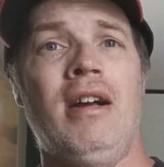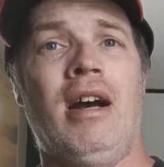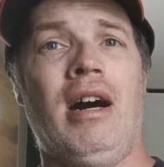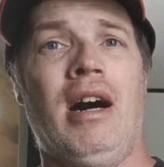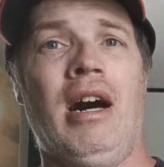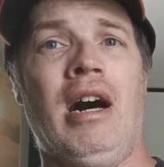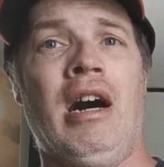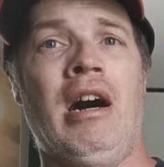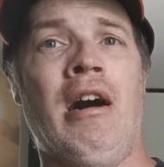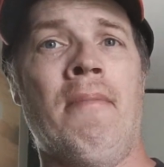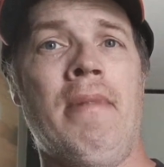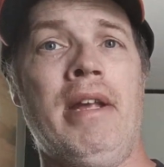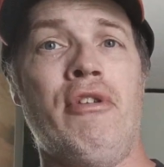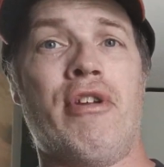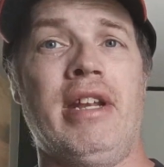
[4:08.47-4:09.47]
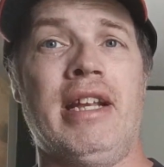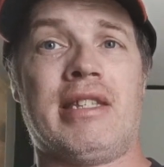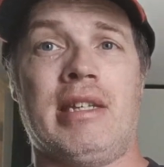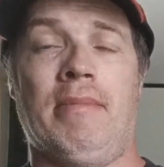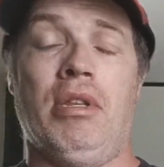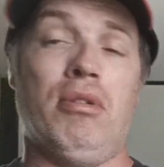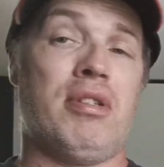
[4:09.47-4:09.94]
And you can hit
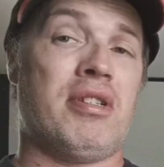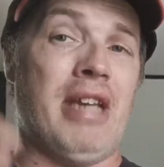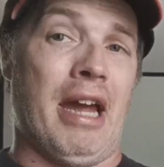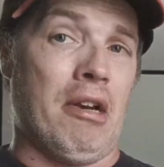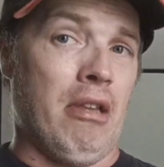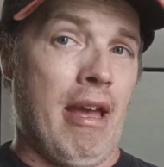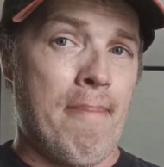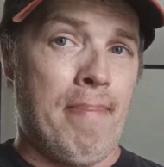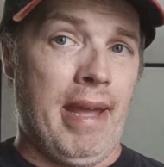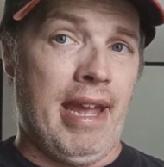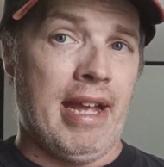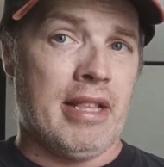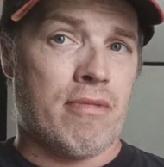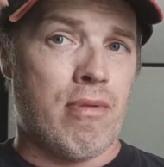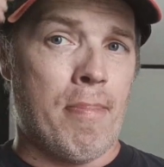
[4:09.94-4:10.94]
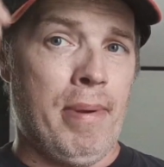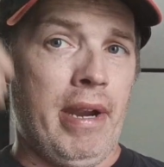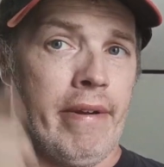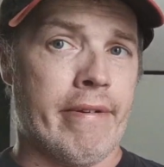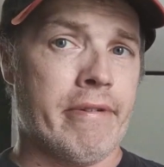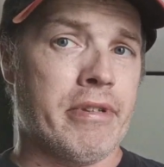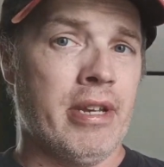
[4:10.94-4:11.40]
some of those satellite bands
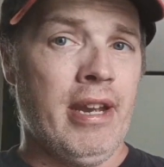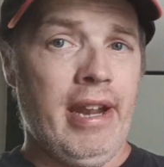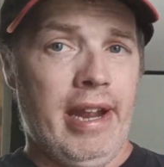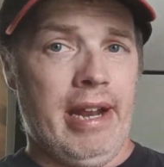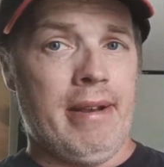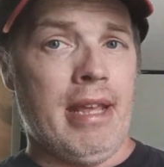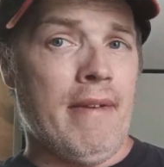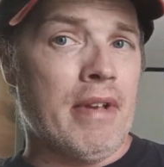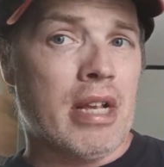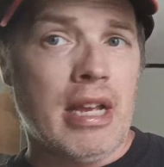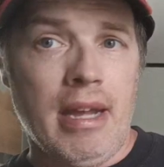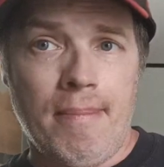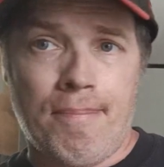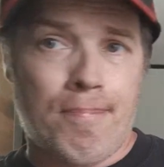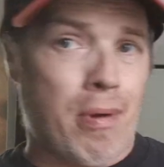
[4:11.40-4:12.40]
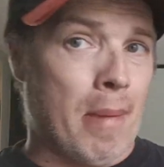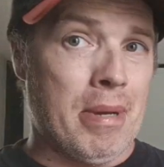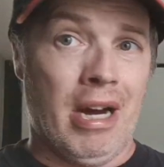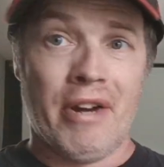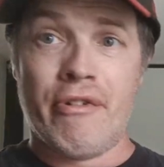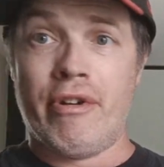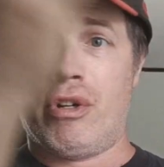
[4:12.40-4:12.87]
repeaters, and you can get probably
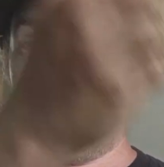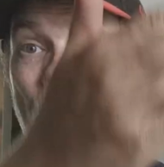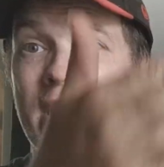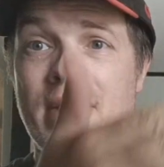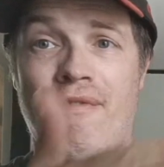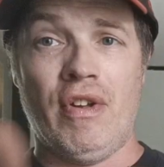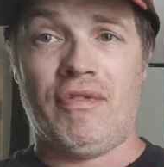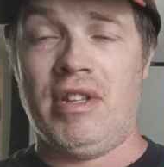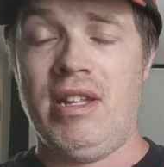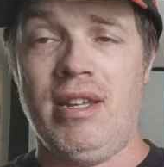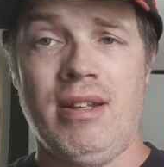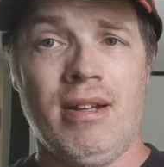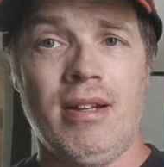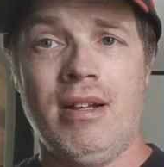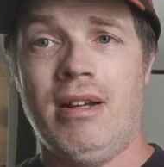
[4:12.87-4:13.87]
120, 50